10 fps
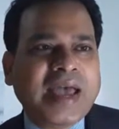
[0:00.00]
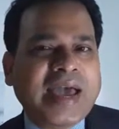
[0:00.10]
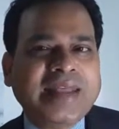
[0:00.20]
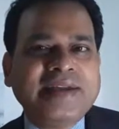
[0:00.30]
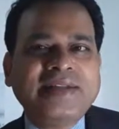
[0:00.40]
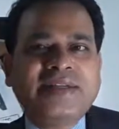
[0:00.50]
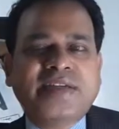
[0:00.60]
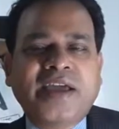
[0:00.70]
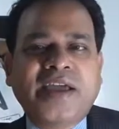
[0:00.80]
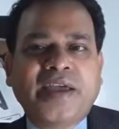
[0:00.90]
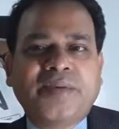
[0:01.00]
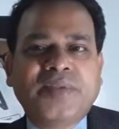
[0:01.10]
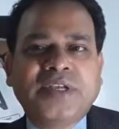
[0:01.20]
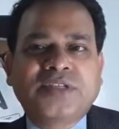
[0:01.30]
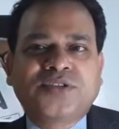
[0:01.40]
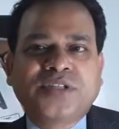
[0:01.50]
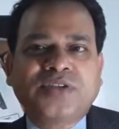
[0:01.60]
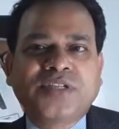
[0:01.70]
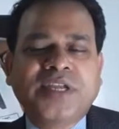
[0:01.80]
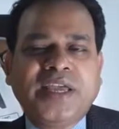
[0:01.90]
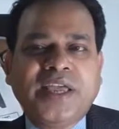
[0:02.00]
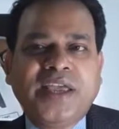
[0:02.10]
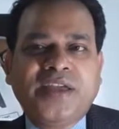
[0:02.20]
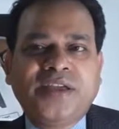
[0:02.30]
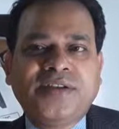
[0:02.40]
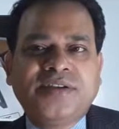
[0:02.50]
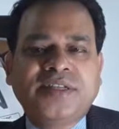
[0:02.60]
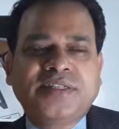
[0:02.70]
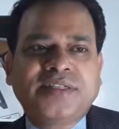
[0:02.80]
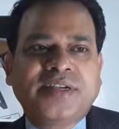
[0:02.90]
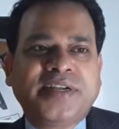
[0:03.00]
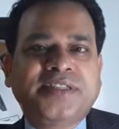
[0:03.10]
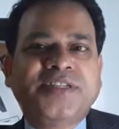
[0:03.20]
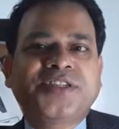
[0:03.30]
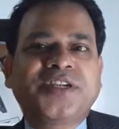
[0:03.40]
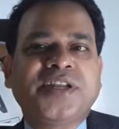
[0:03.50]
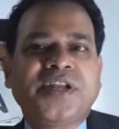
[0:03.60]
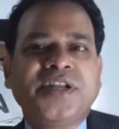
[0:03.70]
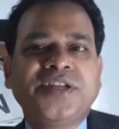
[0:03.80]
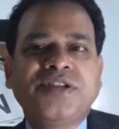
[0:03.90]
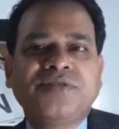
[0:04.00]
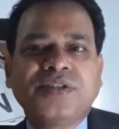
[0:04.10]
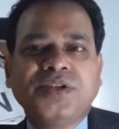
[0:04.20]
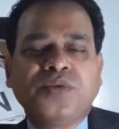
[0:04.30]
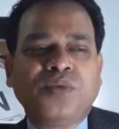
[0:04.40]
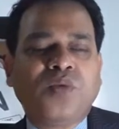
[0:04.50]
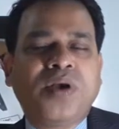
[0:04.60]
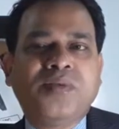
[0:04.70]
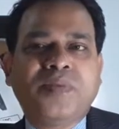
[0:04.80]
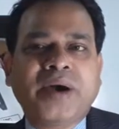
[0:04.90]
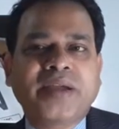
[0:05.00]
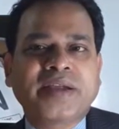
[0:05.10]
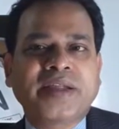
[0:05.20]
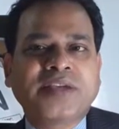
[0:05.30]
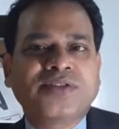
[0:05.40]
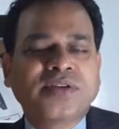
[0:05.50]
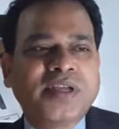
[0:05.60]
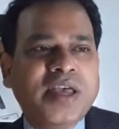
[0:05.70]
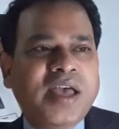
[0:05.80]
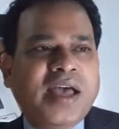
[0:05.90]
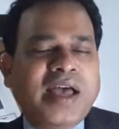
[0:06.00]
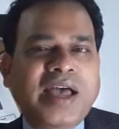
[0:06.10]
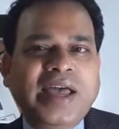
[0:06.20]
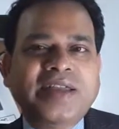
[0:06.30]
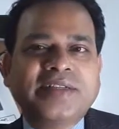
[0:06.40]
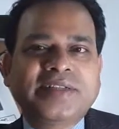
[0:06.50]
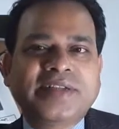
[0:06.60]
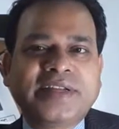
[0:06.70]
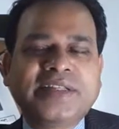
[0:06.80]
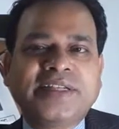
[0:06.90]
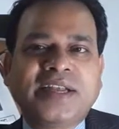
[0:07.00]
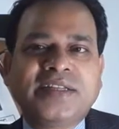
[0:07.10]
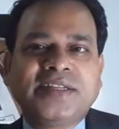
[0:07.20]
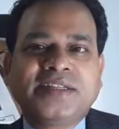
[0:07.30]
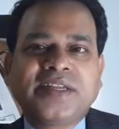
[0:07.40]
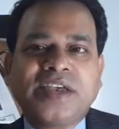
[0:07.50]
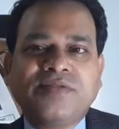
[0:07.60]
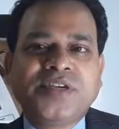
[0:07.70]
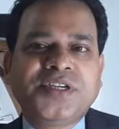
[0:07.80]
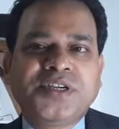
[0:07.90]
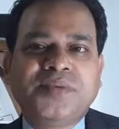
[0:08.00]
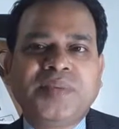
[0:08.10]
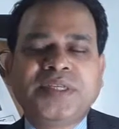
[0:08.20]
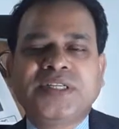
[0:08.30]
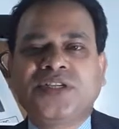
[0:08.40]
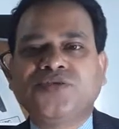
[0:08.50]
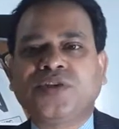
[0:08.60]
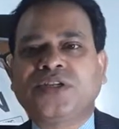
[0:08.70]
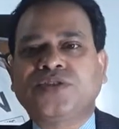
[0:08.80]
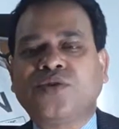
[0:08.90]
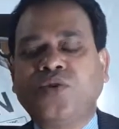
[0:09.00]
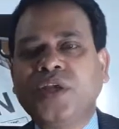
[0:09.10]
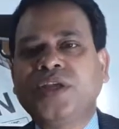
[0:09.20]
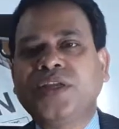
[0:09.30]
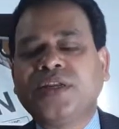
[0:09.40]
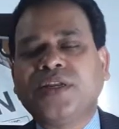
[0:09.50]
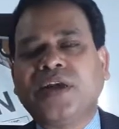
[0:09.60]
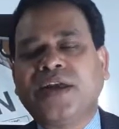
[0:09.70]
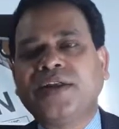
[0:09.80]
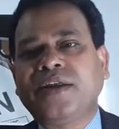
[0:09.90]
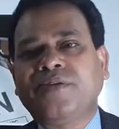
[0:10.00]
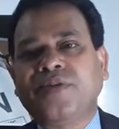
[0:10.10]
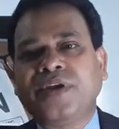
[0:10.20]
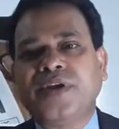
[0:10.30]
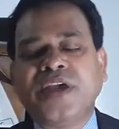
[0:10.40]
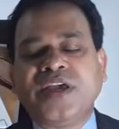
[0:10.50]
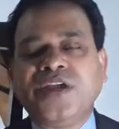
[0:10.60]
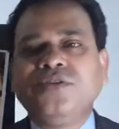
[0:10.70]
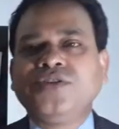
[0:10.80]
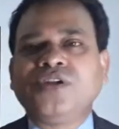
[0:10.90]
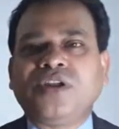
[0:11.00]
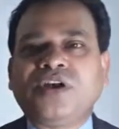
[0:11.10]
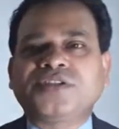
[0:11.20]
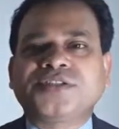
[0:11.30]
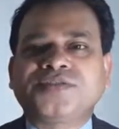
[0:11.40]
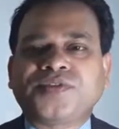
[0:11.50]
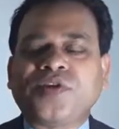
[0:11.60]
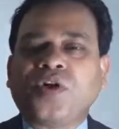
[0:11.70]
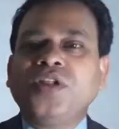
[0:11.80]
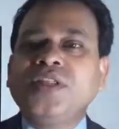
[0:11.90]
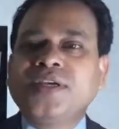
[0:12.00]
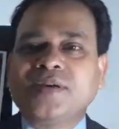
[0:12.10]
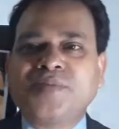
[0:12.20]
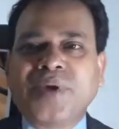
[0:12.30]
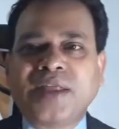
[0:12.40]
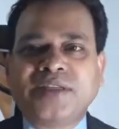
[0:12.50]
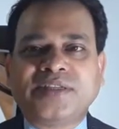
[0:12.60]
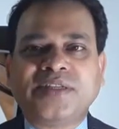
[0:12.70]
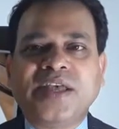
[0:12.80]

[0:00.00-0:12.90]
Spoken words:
And at the time, this 2008, this recession hit into the world market actually, and as a result, this aviation business was going in under huge losses for all the companies.